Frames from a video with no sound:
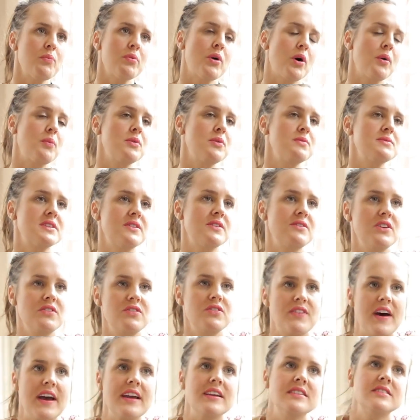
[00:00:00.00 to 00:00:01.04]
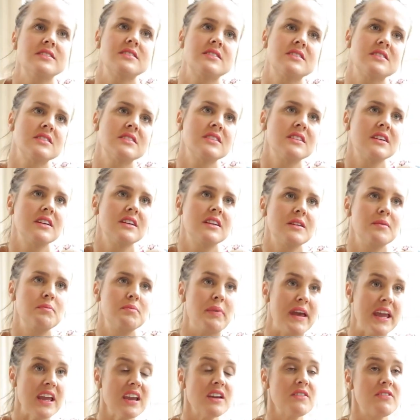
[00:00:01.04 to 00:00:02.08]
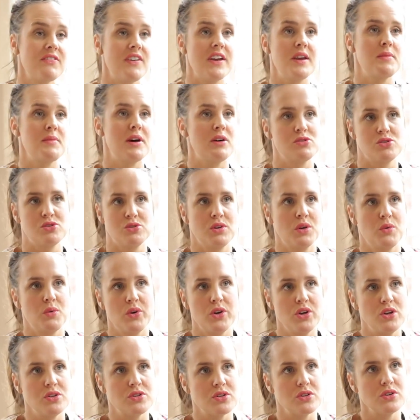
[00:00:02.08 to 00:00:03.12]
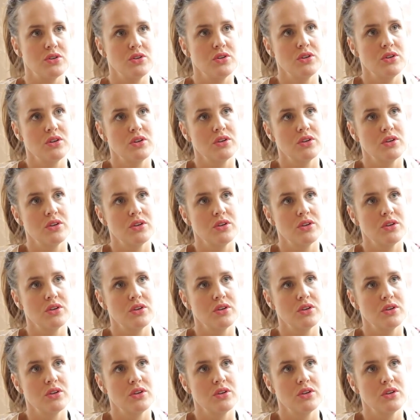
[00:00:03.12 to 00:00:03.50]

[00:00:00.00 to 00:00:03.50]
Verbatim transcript: What problems have you faced being a female doing what you do?